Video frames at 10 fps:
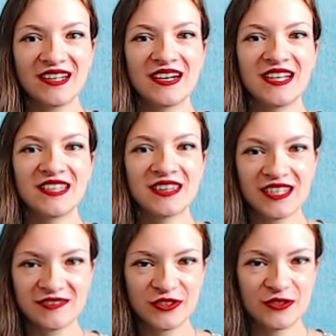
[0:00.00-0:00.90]
I
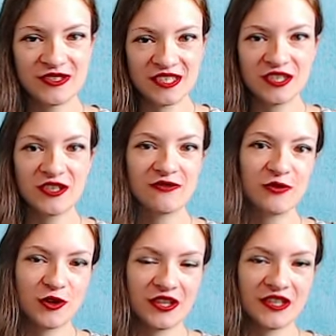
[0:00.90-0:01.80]
love to teach
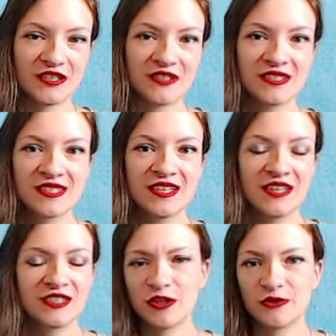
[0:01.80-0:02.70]
foreigners.
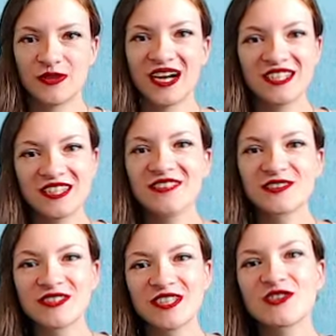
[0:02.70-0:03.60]
No, I love
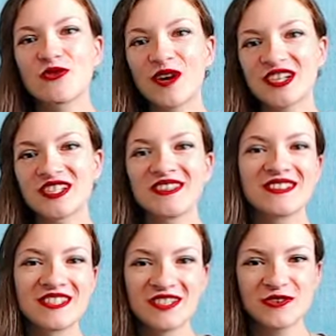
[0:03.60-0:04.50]
to teach Russian
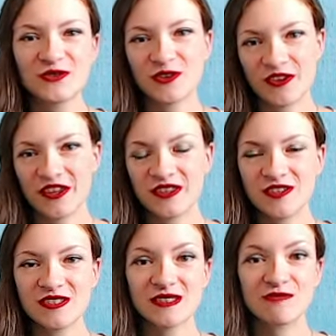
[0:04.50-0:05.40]
to
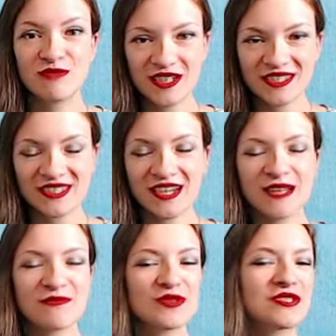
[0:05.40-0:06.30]
foreigners, but
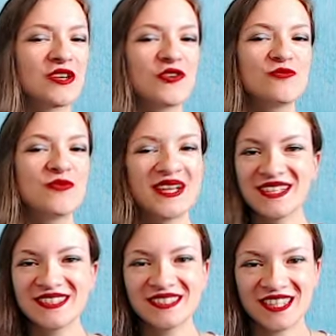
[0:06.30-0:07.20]
I'm so
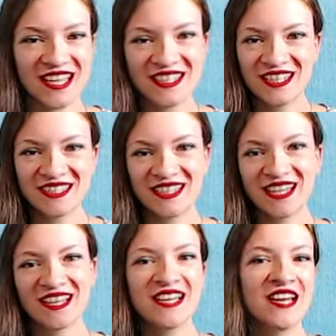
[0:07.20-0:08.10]
bad at
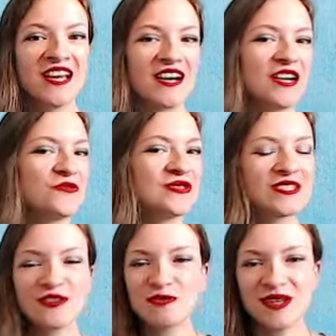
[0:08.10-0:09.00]
editing. I'm
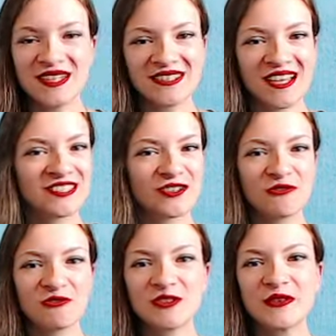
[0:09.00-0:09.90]
so bad at
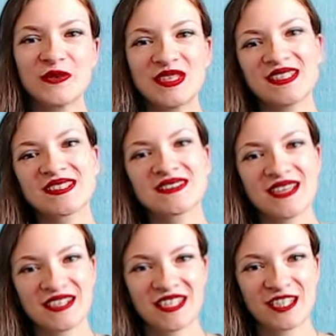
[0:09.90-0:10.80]
all these
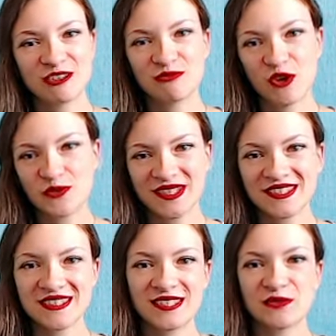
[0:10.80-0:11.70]
technical
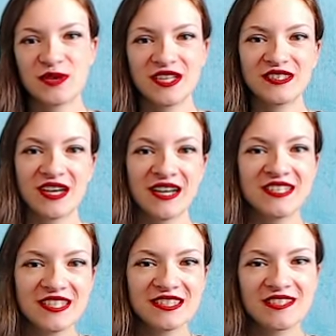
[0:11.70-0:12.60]
moments when I
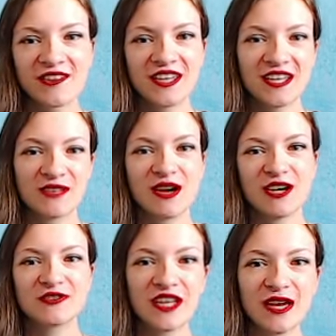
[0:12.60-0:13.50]
need to think
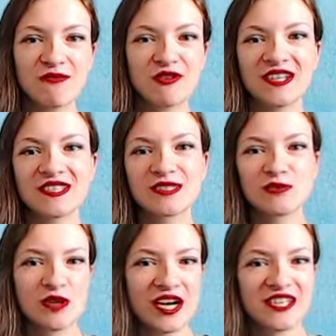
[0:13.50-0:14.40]
about cameras,
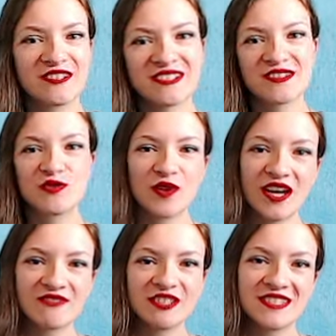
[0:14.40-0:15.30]
wires,
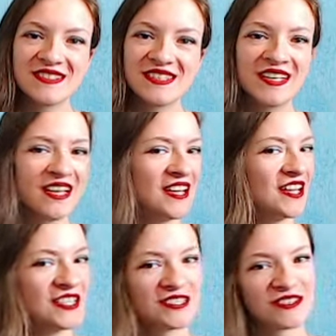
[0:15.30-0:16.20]
drivers,
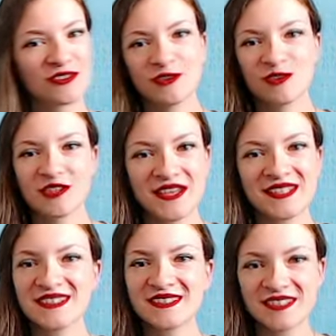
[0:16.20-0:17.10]
and all
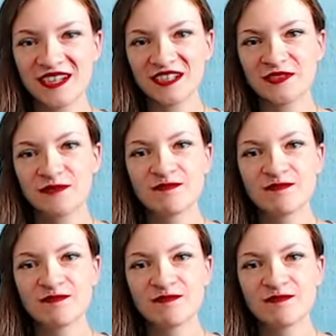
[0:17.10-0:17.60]
that stuff.